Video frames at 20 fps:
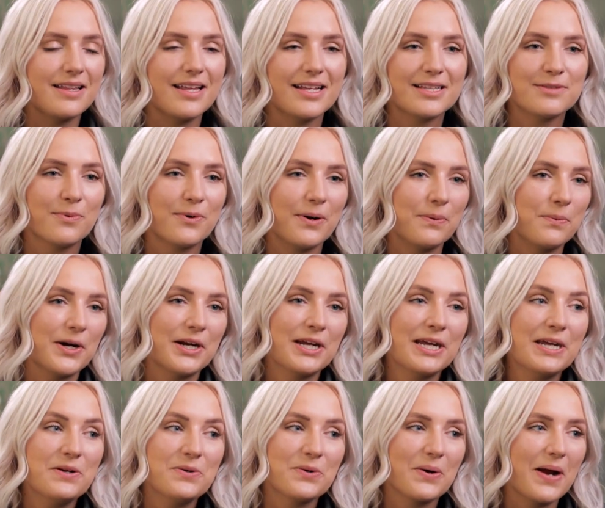it's
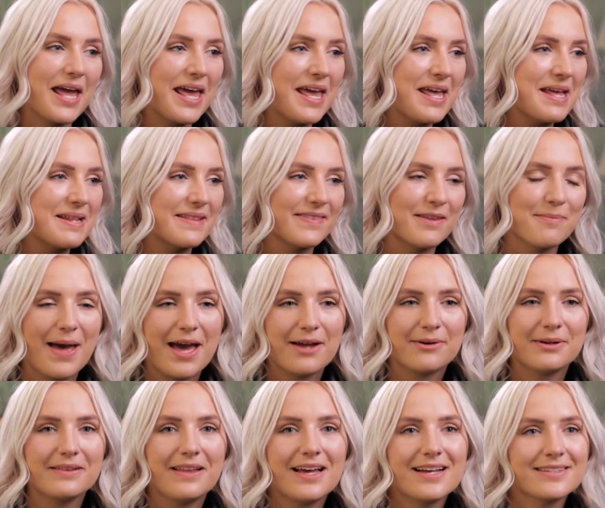working great. The
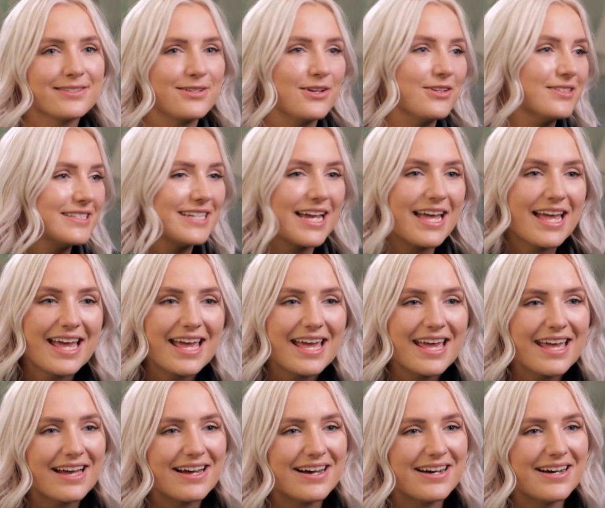battery lasts all
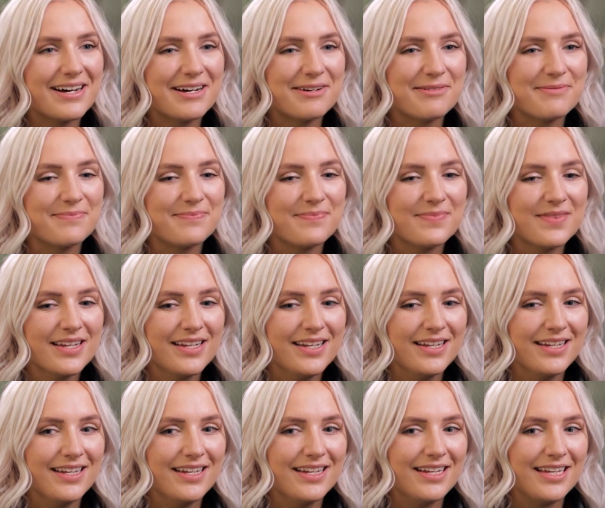day.
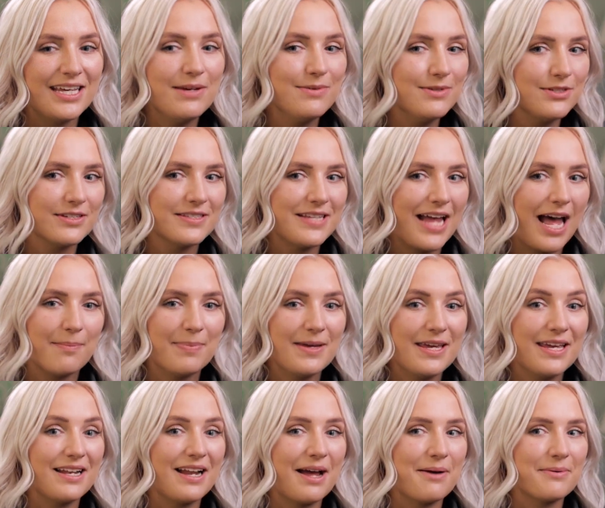He was just
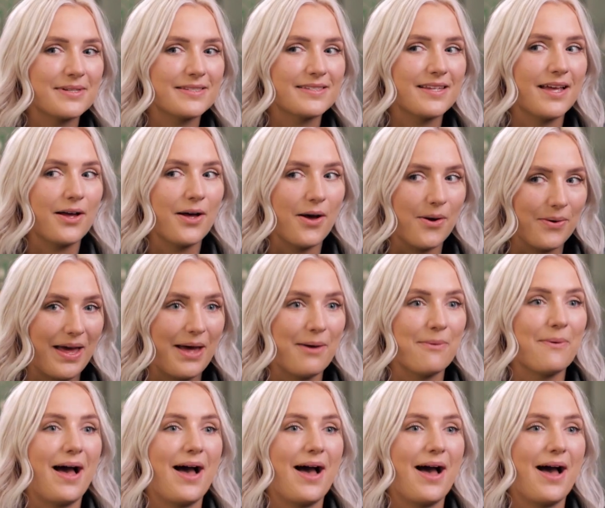happy, and I was like, okay,